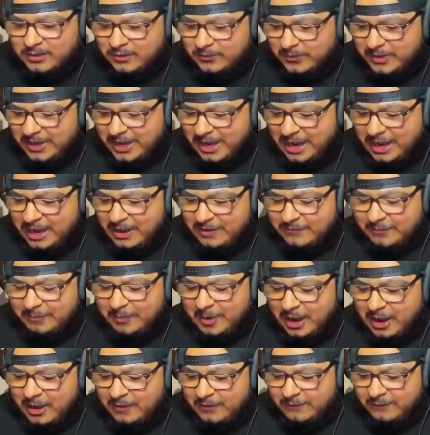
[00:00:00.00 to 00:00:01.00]
We have
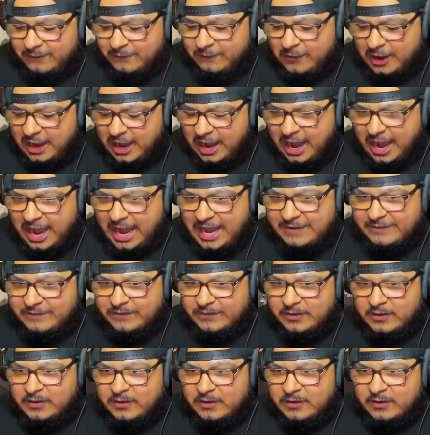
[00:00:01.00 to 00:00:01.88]
about five,